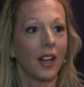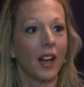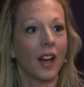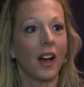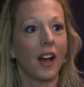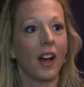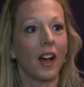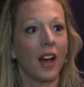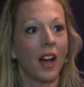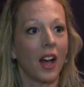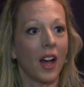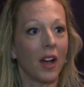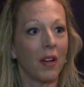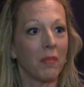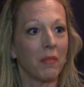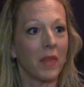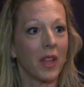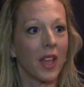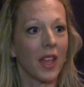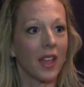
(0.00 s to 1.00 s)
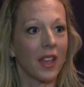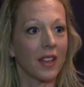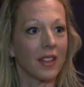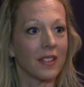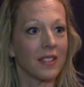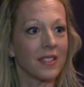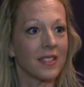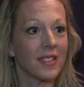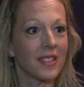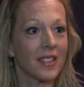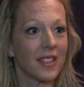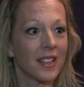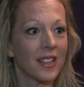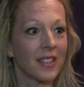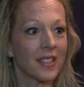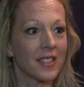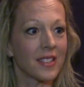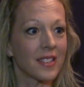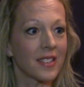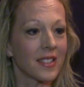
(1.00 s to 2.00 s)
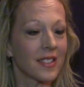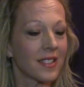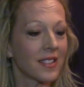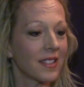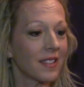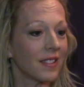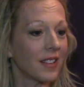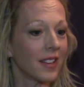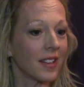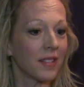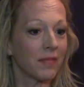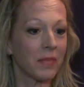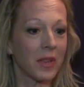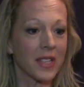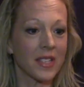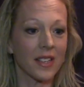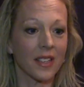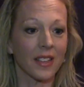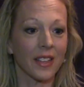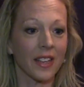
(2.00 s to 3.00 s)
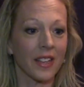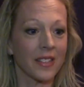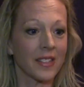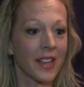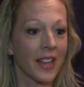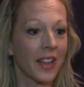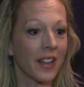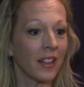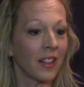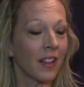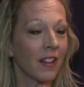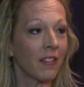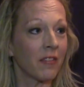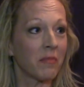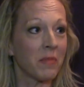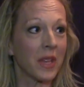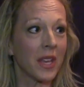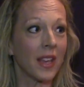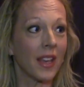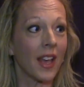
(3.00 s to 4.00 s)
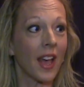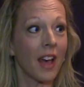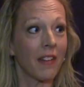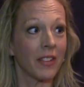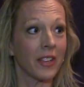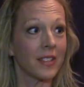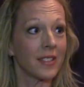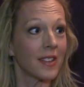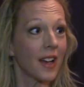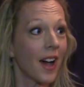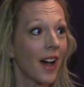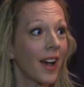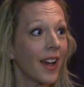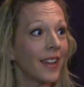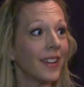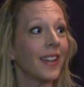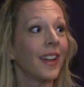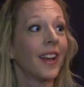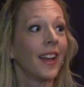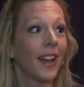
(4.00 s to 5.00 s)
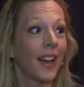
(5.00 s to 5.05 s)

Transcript: And it's basically a tale of me having died,